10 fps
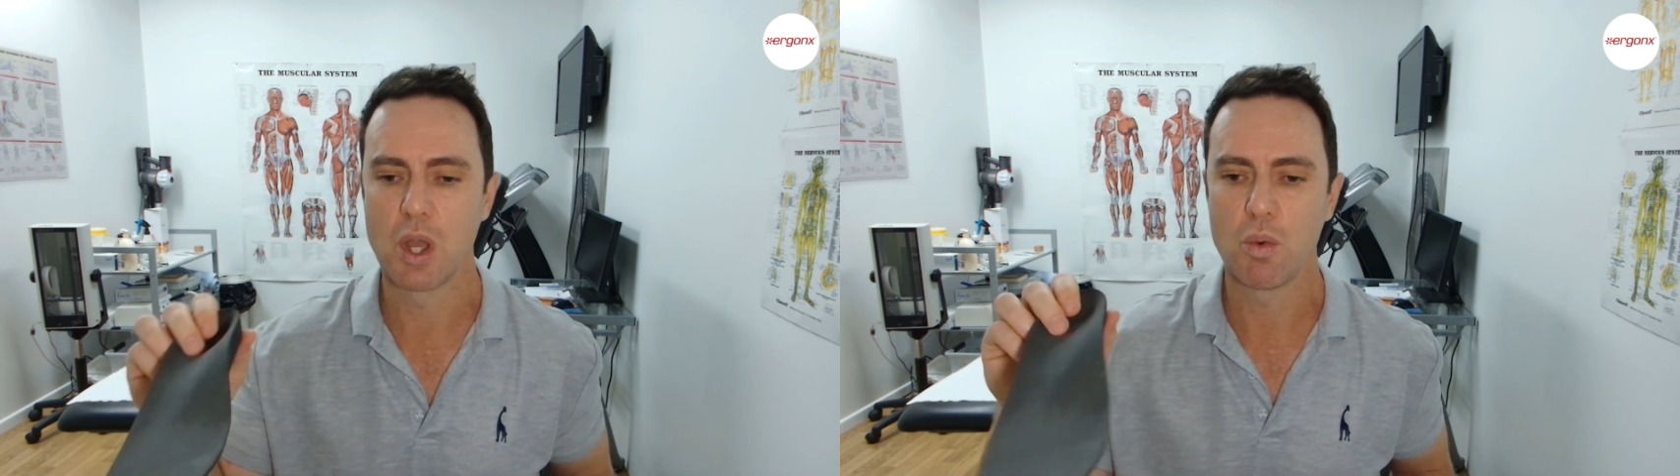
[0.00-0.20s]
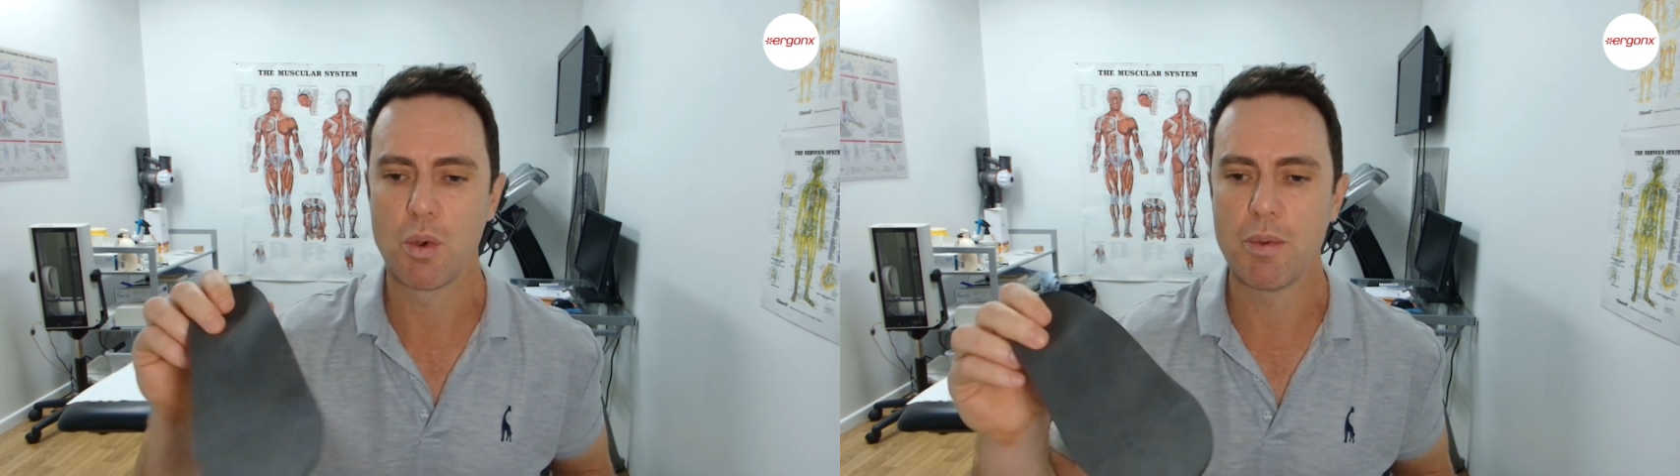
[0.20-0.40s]

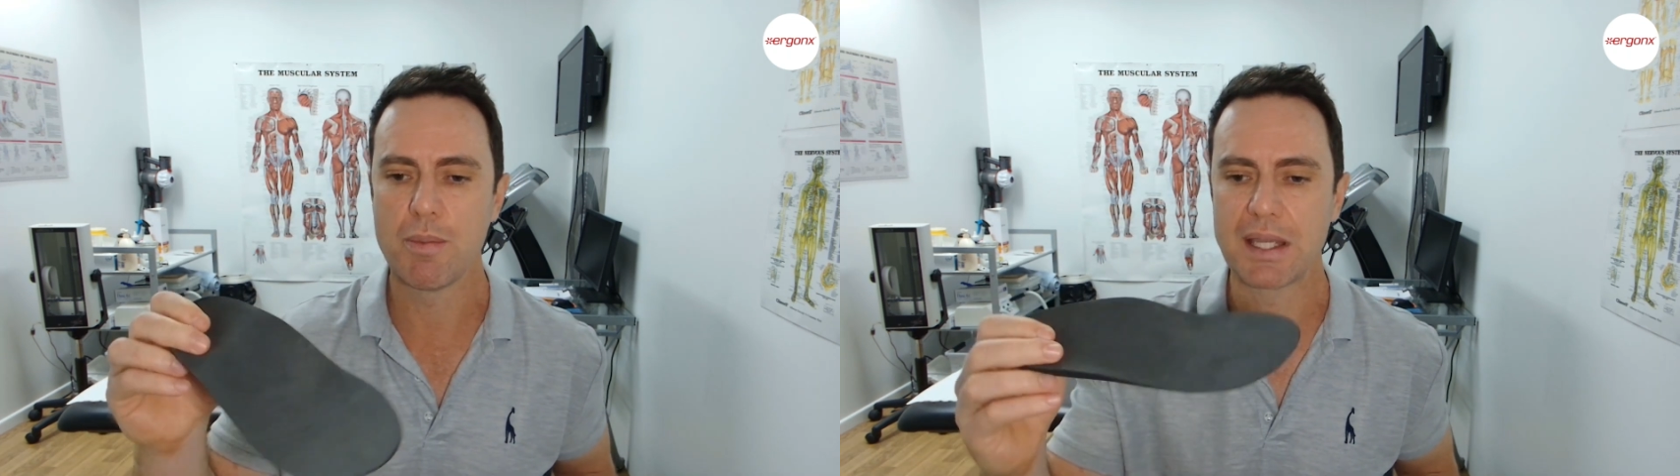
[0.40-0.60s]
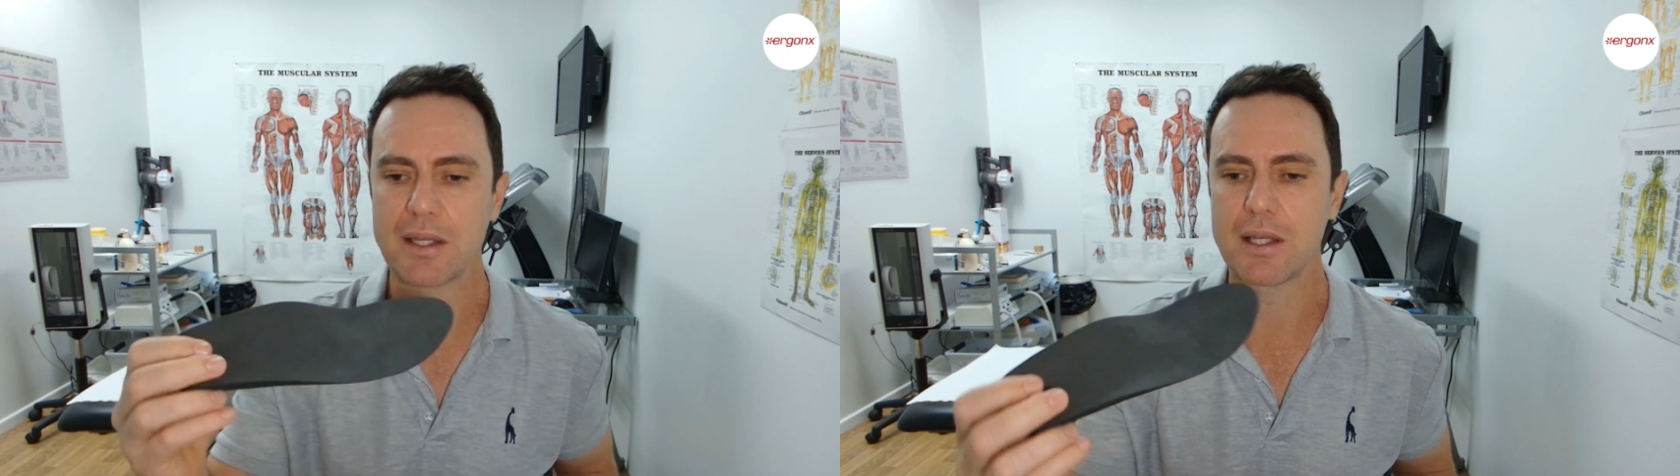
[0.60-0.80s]
when we
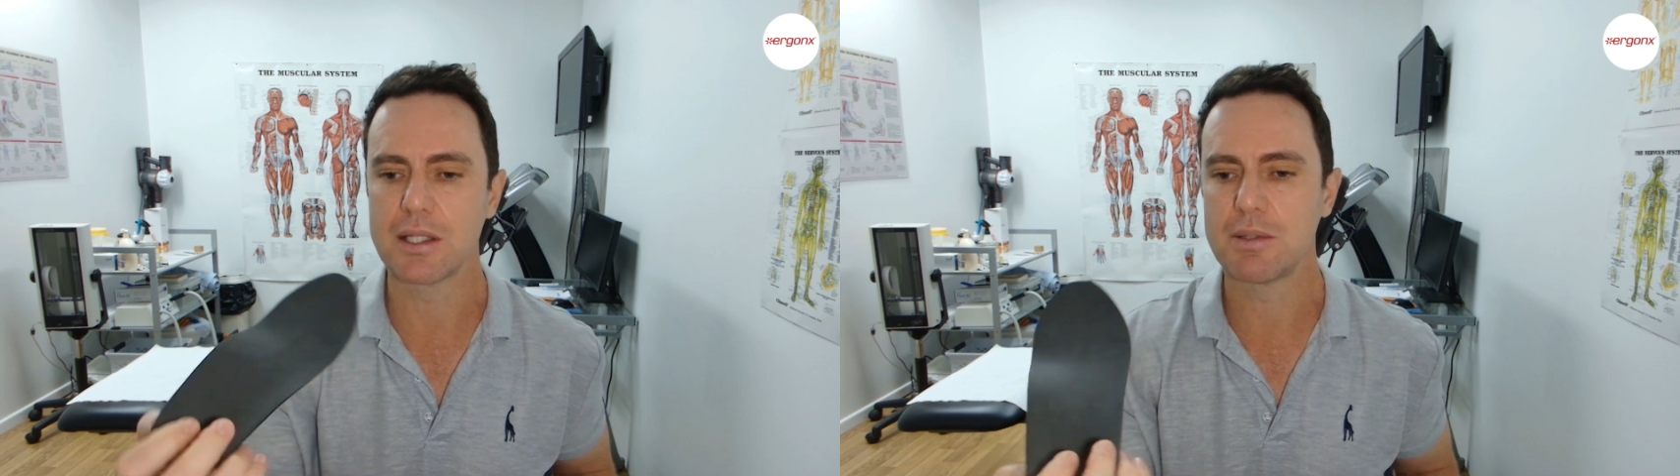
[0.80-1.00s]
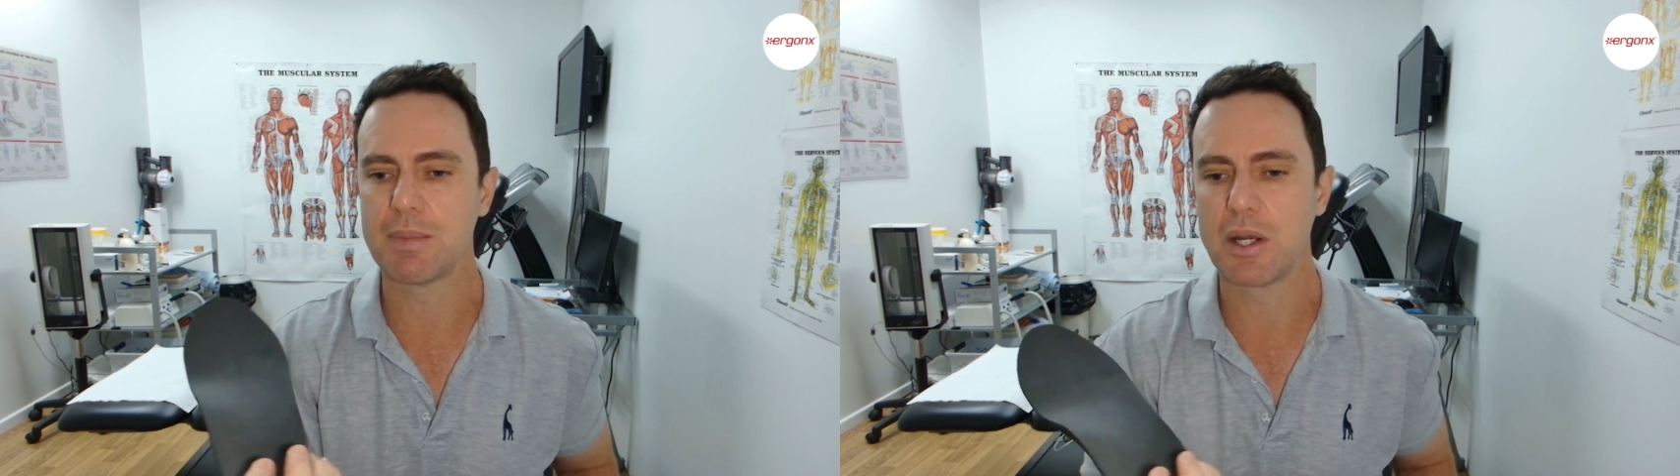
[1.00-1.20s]
make a
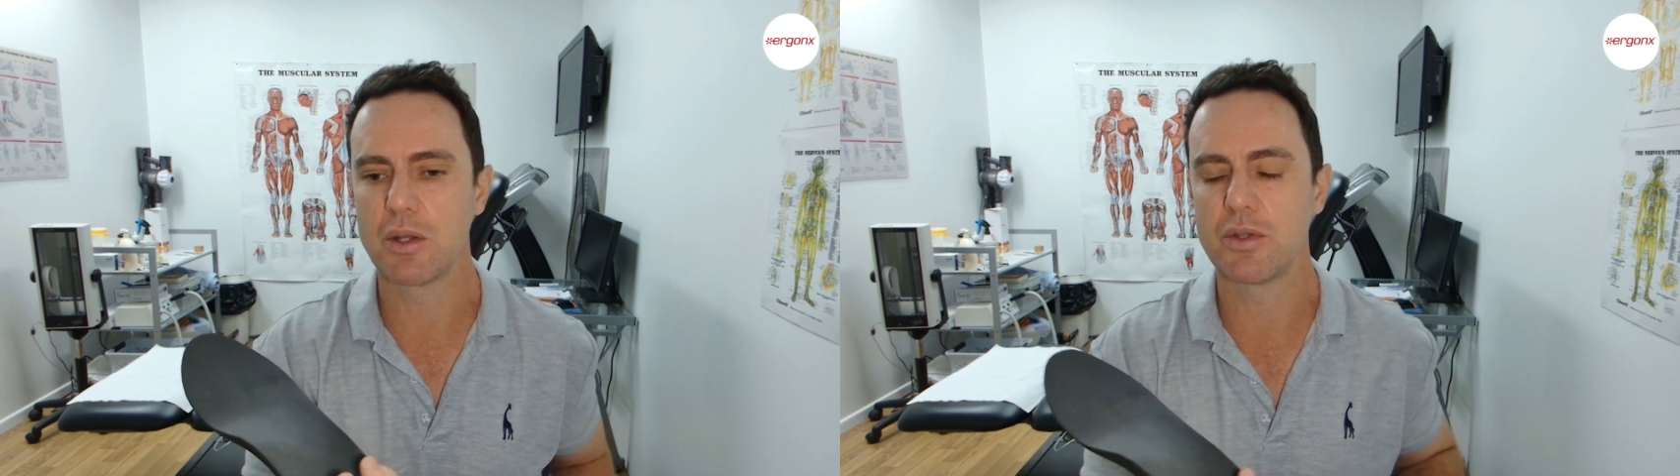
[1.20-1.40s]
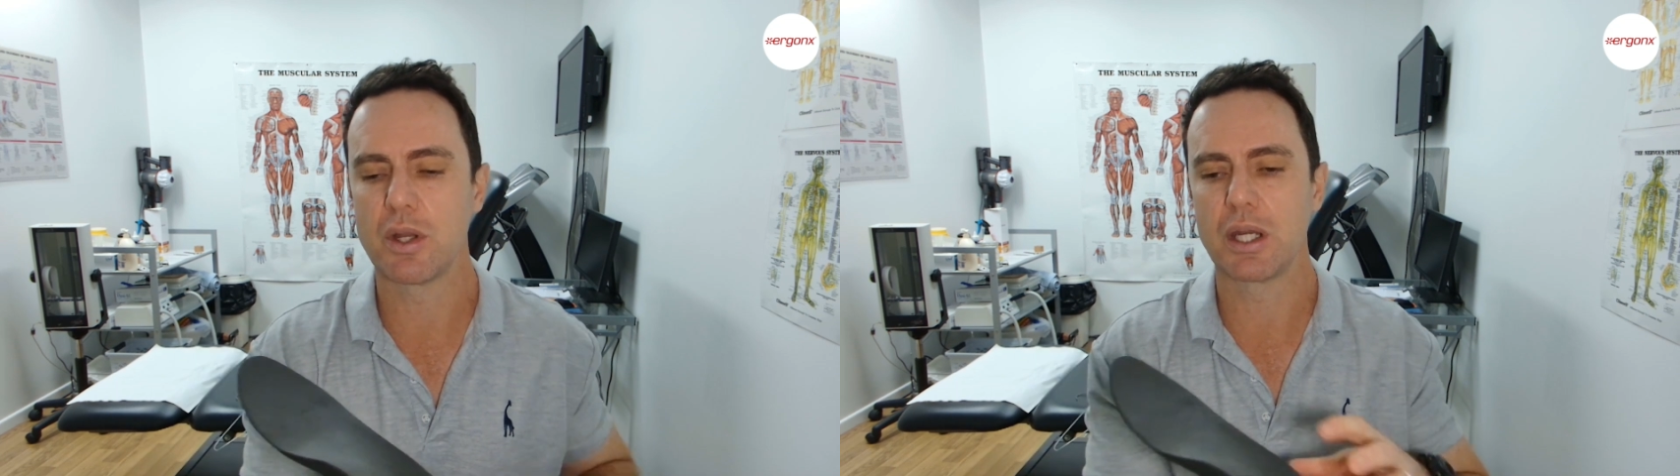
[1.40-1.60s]
custom-made
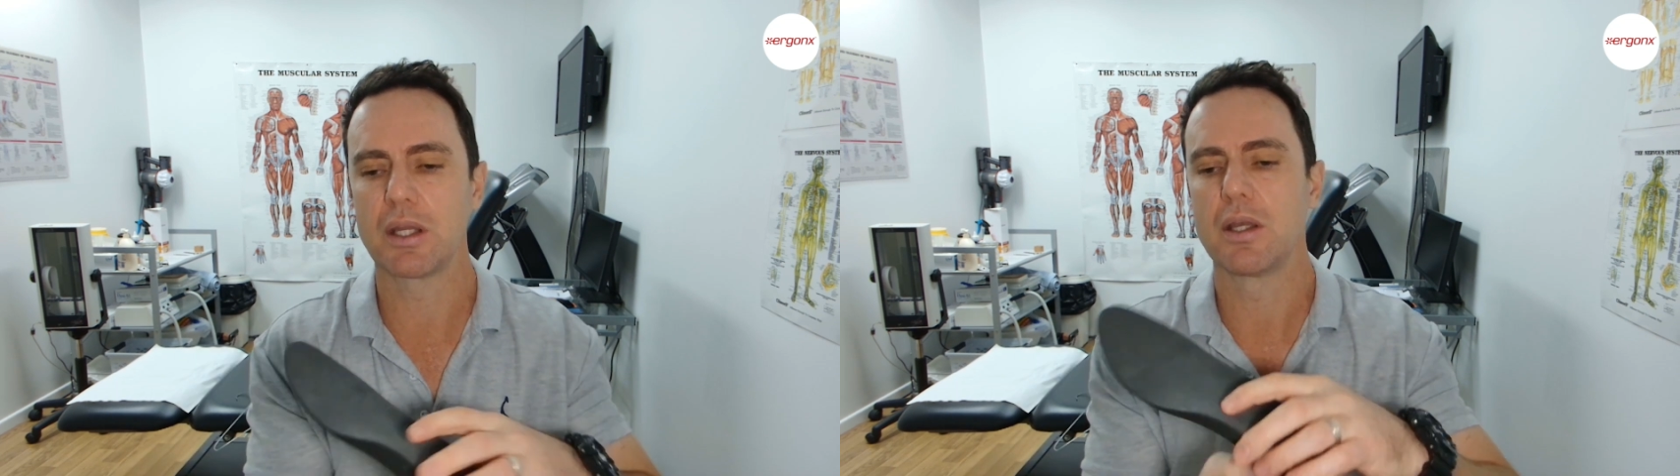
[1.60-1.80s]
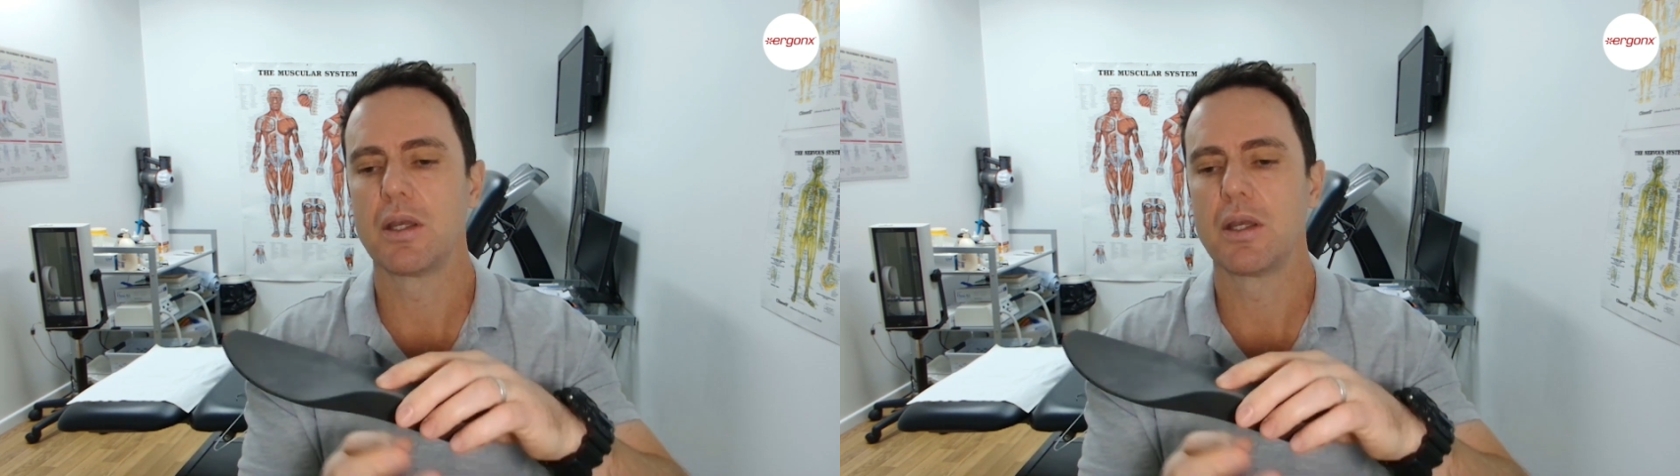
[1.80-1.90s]
orthotic,